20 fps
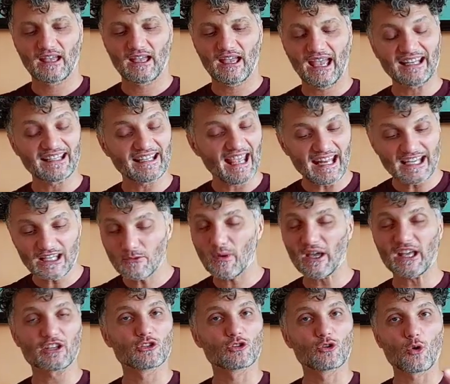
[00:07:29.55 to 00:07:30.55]
And anywhere
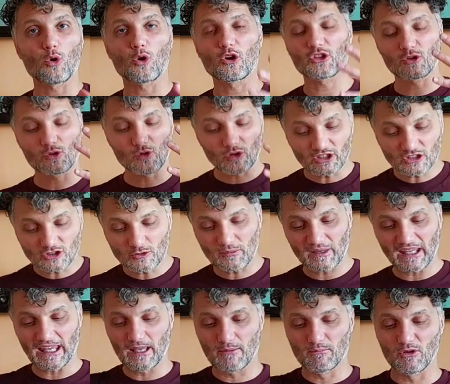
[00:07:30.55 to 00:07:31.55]
you go, you're going to
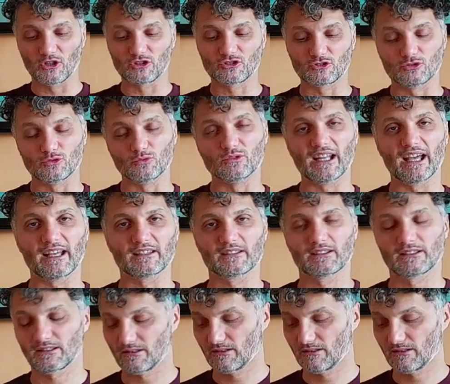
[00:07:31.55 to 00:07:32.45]
be able to do that.